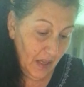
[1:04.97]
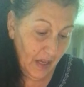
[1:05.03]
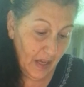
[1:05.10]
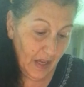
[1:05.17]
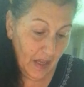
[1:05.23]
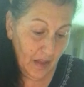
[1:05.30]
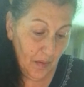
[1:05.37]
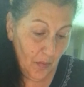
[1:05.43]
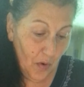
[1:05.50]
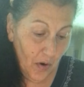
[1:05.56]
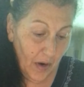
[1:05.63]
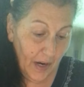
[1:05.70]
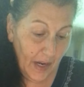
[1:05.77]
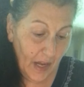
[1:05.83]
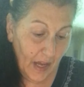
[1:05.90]
and the more
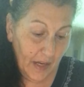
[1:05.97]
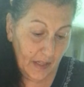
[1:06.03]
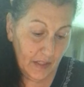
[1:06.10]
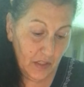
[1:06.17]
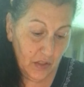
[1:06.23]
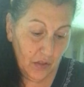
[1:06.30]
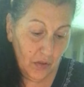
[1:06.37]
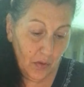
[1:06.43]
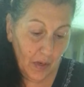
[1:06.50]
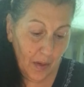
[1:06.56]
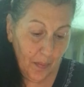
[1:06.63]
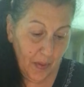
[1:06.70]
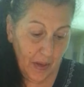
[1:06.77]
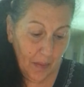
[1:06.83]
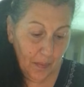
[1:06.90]
I got into
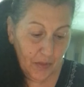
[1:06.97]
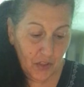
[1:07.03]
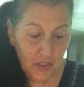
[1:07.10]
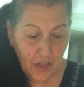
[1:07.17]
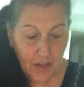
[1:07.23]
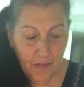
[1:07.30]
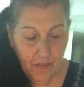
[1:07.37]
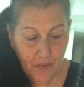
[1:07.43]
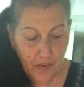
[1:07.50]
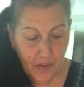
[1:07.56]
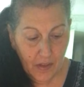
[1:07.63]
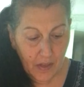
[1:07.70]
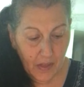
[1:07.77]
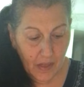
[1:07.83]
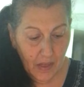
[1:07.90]
Pampered Chef,
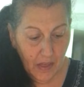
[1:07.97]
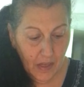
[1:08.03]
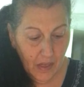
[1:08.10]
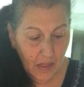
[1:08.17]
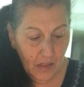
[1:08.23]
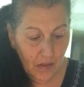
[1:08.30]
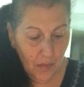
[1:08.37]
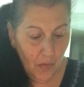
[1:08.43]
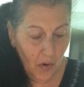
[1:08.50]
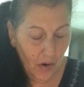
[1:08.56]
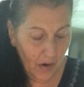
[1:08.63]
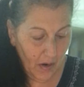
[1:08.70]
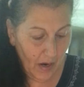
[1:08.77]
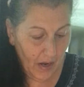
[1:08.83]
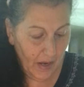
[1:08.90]
the
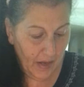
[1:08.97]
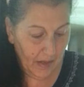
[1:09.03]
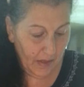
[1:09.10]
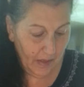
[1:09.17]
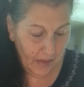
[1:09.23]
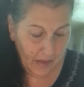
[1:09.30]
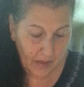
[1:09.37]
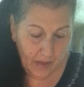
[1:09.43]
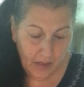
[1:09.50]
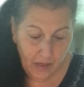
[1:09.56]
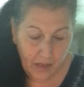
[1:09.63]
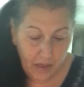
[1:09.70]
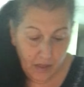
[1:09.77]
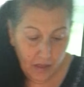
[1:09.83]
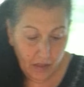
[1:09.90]
more I
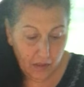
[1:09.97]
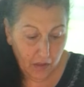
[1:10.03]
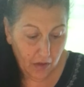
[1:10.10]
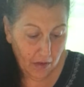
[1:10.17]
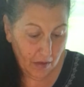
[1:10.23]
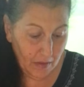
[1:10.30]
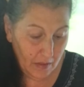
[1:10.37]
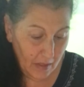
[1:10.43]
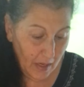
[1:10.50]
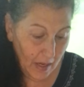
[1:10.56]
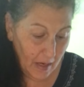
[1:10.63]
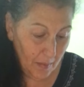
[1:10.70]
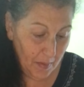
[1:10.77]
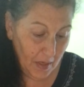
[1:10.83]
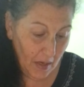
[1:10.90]
learned how
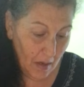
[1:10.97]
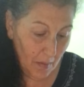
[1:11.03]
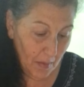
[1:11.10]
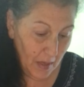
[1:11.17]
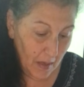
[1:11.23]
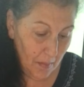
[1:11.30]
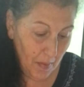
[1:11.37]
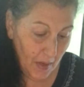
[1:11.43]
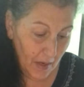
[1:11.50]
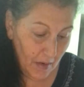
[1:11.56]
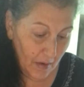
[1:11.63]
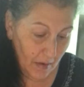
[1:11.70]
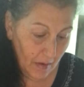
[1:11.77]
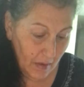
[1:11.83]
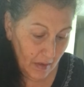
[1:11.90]
to become a better